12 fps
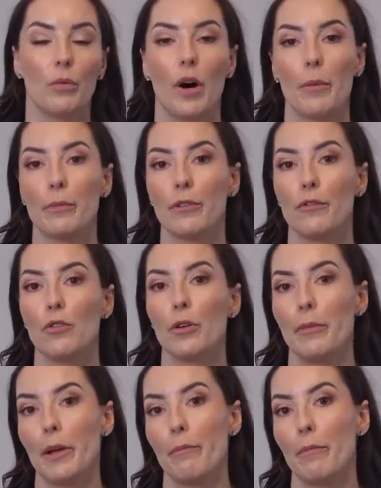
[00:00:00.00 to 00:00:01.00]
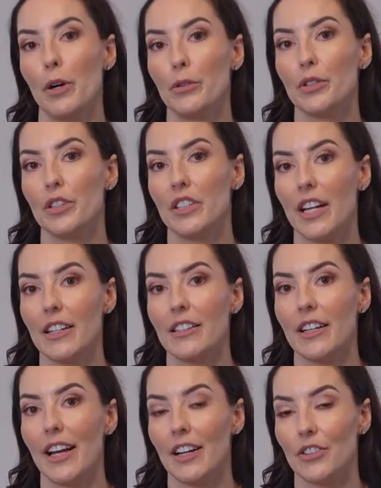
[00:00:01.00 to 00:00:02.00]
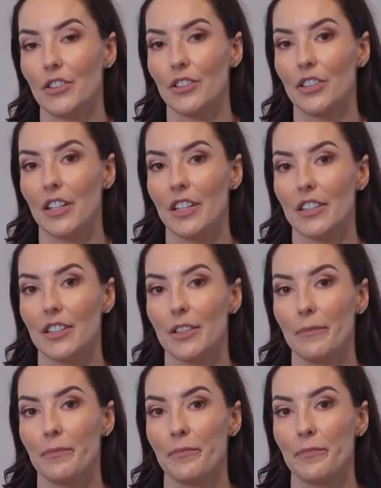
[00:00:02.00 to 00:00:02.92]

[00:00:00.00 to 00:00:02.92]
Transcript: while performing most standing exercise.